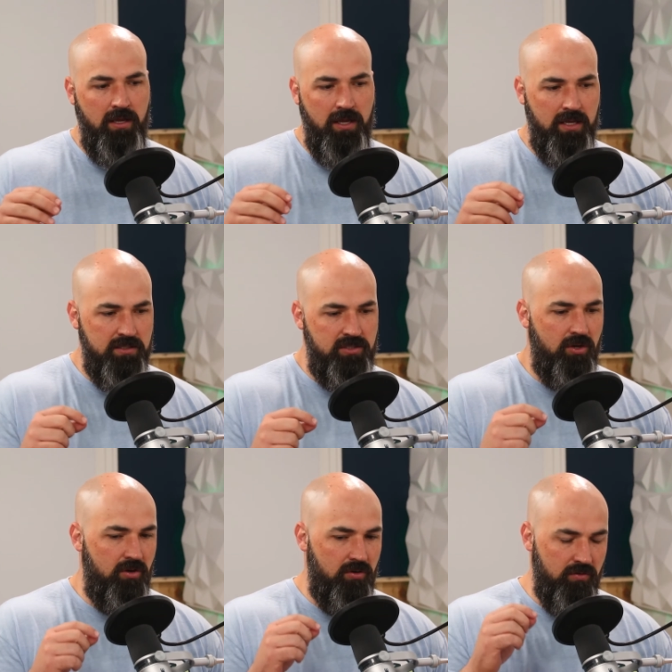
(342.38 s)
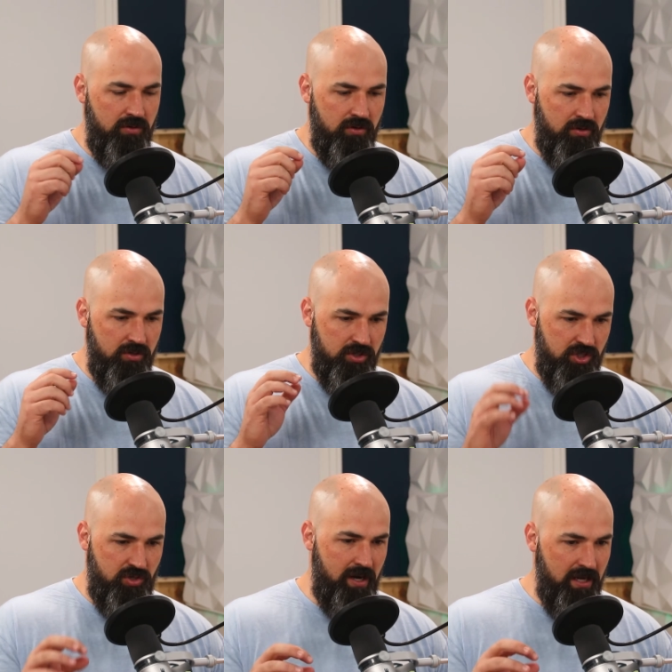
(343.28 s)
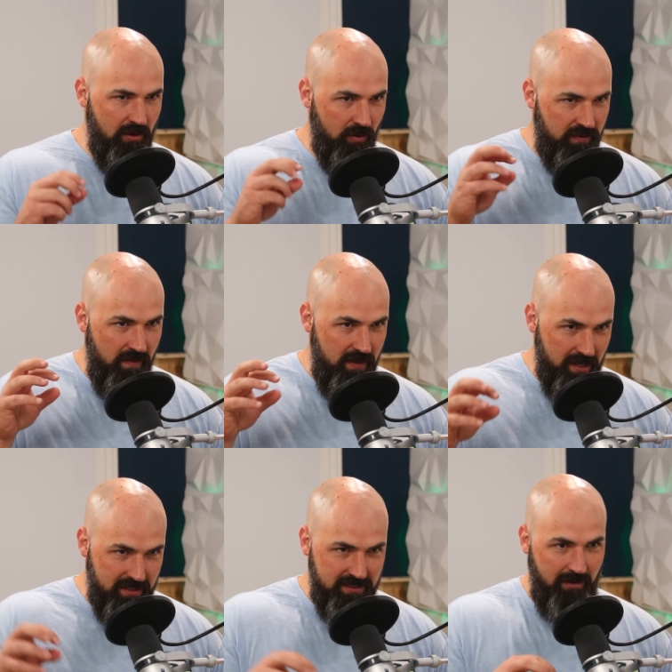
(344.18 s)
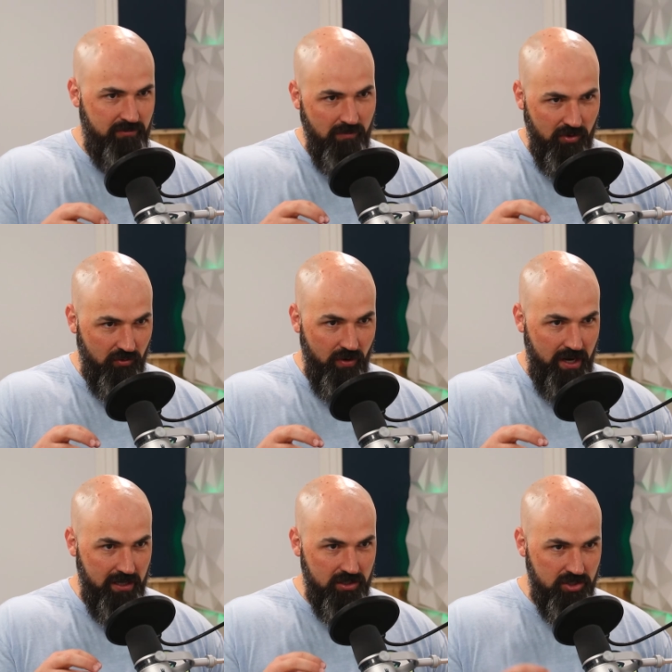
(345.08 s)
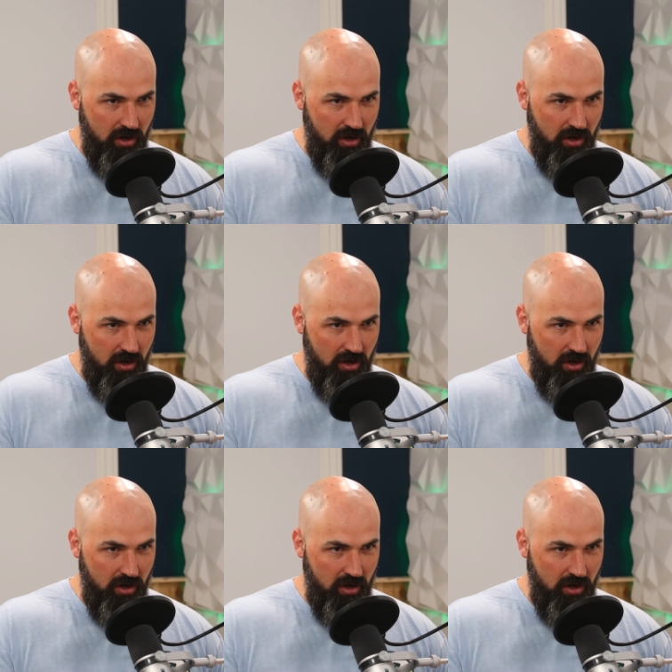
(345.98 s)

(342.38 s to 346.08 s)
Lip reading: And so you're just trying to get within the acceptable range.